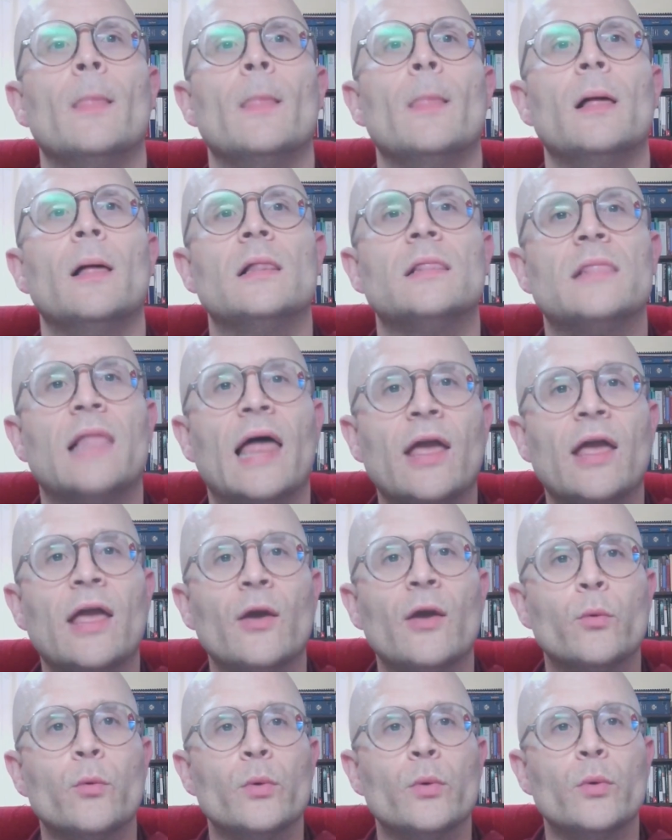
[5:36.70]

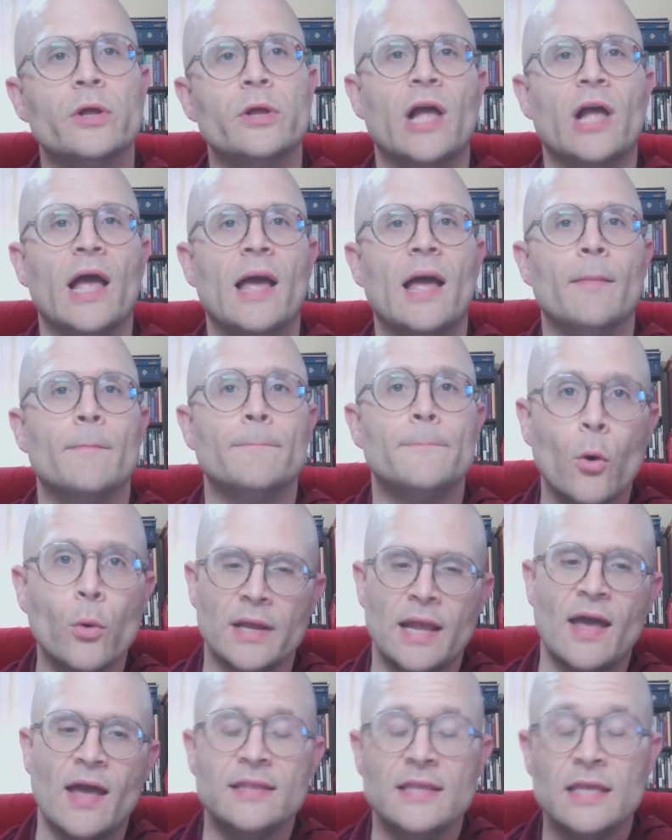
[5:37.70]
language and poetry
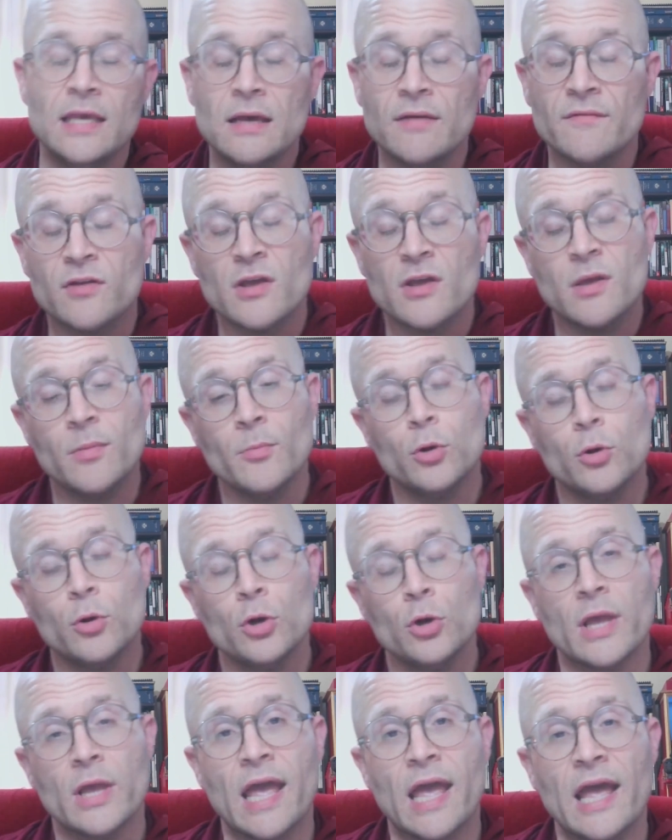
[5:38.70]
and the idea of
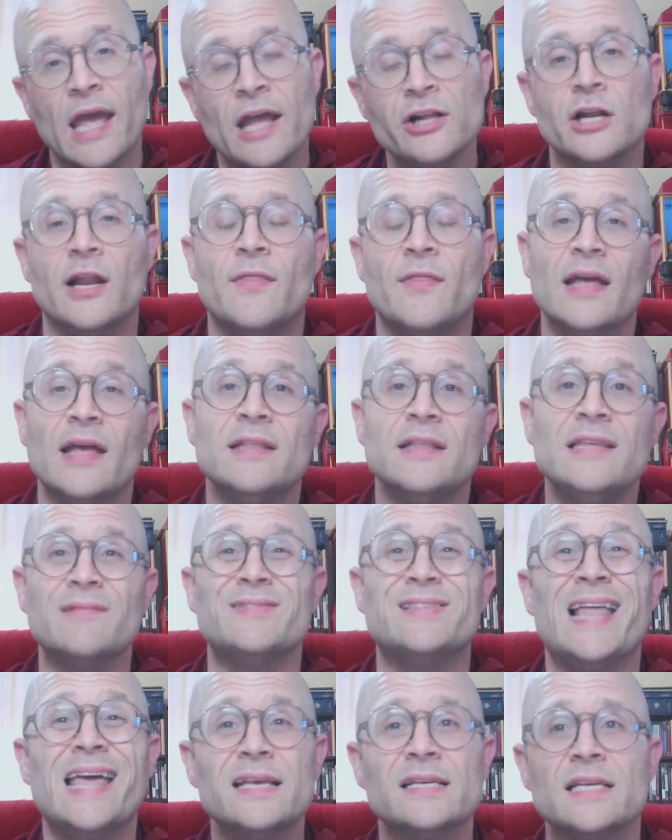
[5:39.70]
communication and the idea of
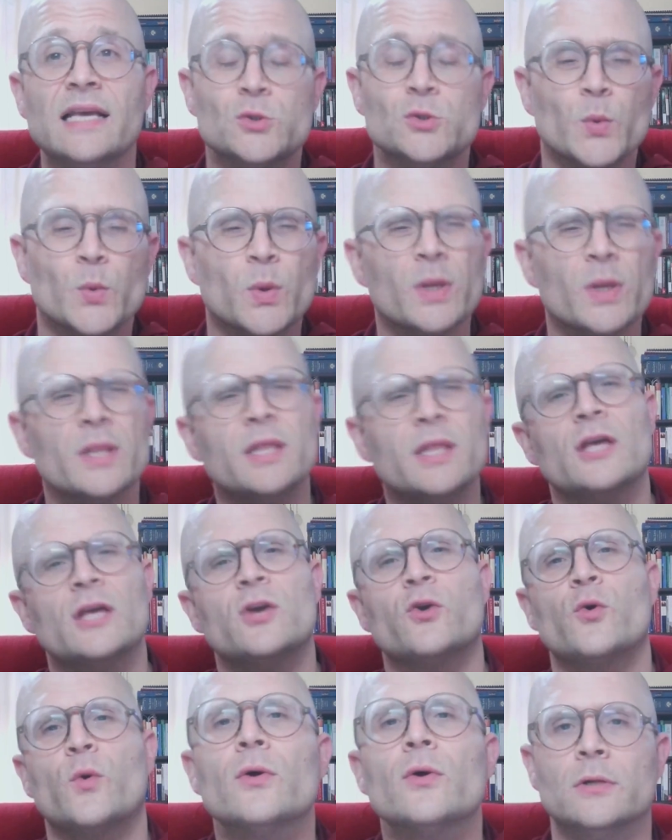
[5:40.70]
legacy is really
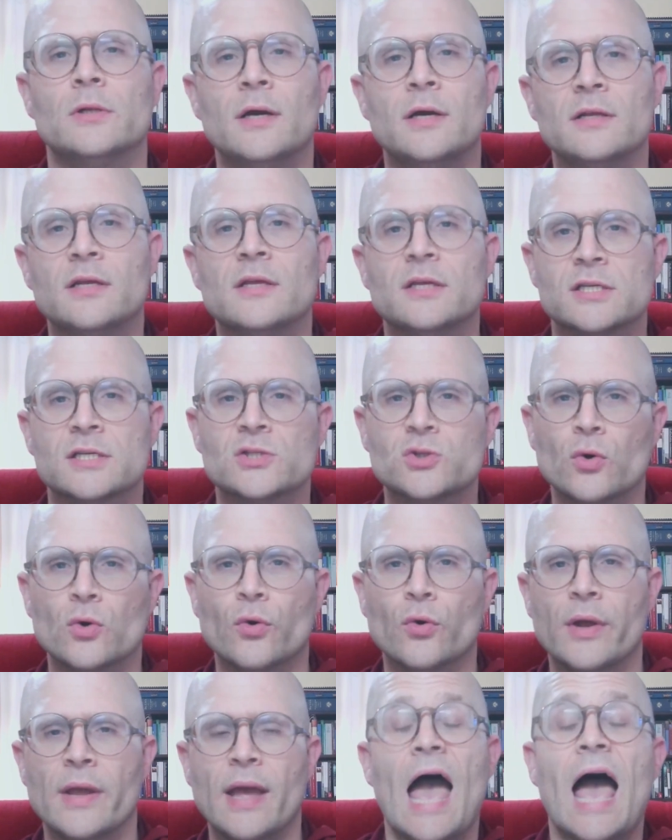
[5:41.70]
critical to this
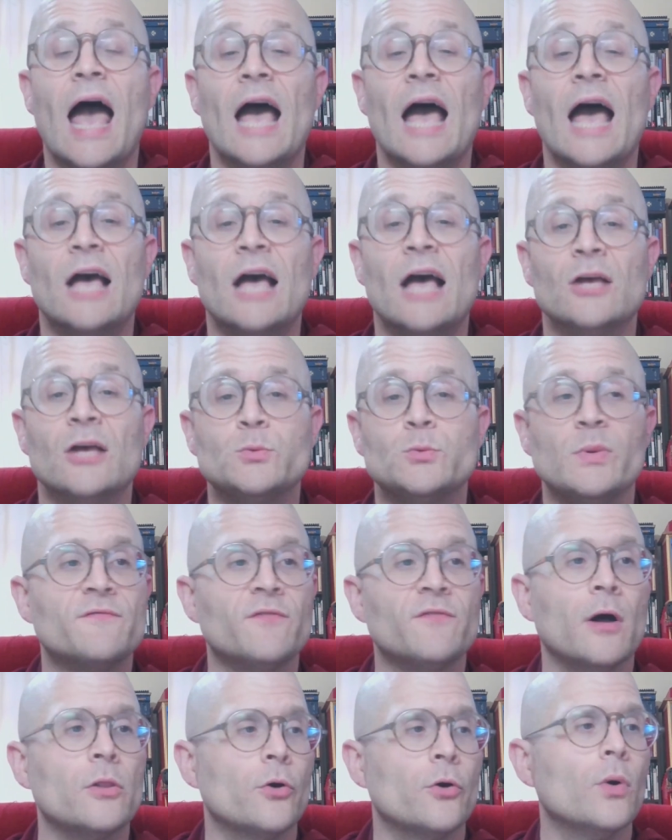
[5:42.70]
story as we
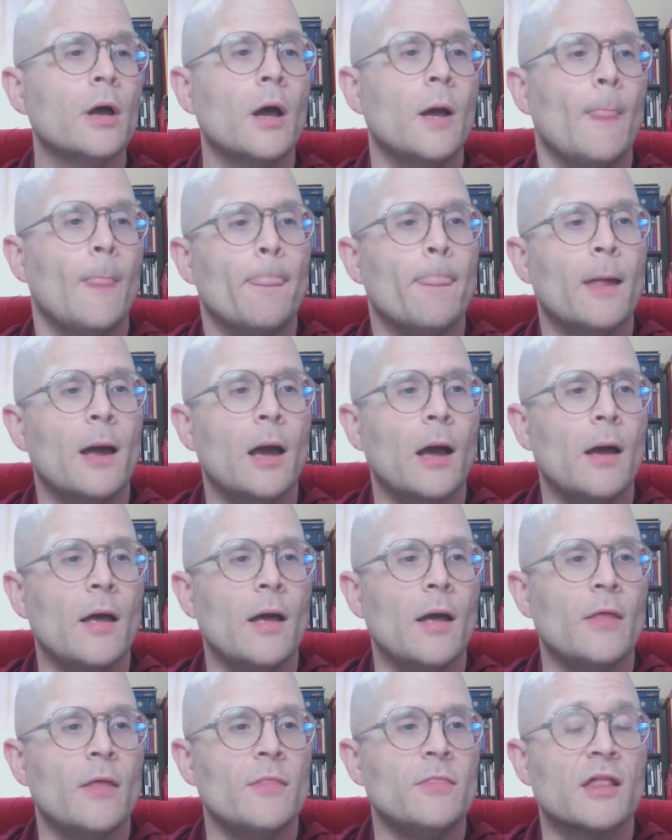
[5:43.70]
follow
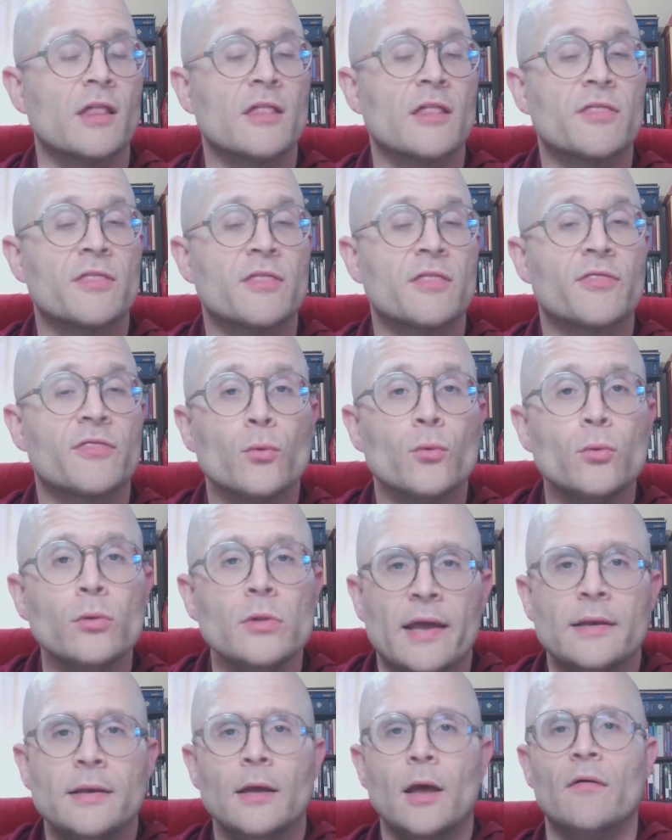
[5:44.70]
this through line
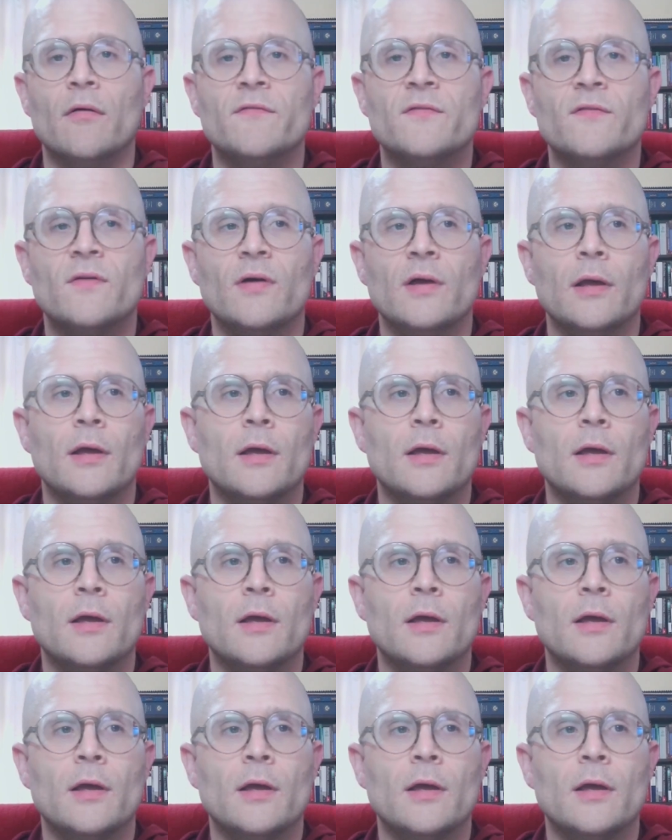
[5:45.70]
of